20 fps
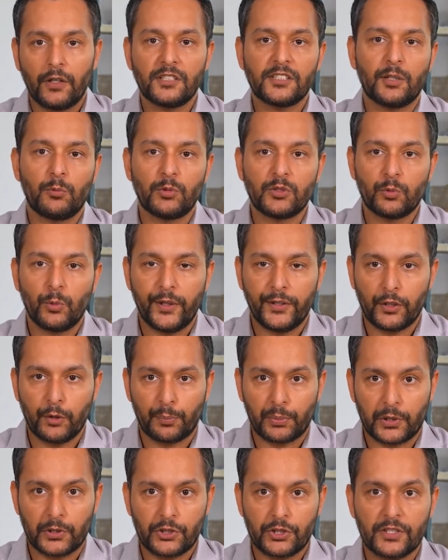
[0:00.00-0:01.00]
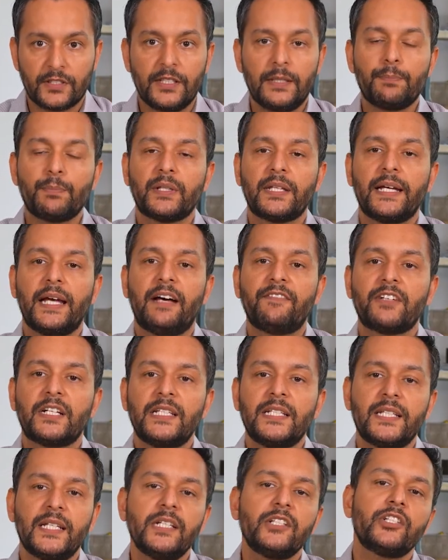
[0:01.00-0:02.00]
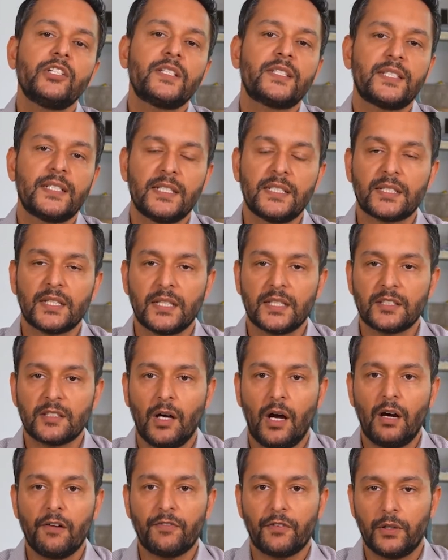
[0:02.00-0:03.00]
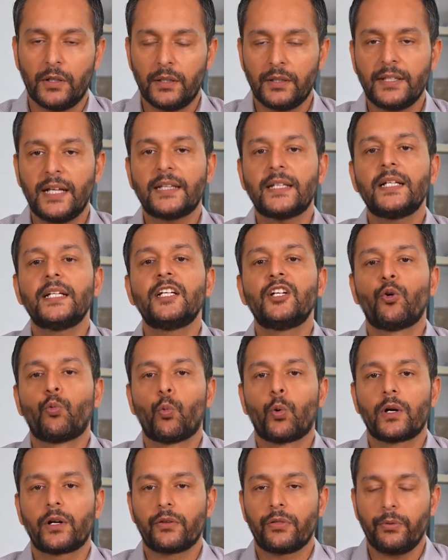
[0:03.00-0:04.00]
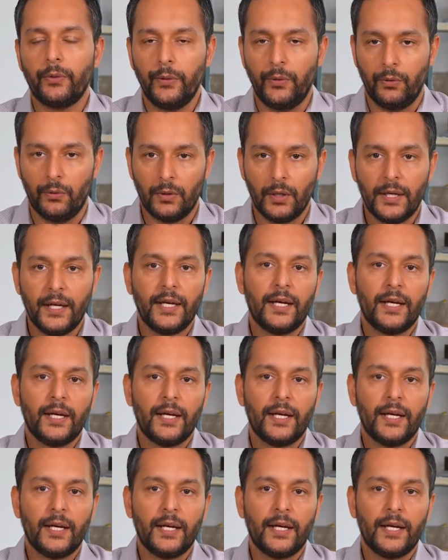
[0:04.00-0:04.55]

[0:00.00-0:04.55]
someone's willing to purchase it, but they have contingencies in this offer that they need to work through.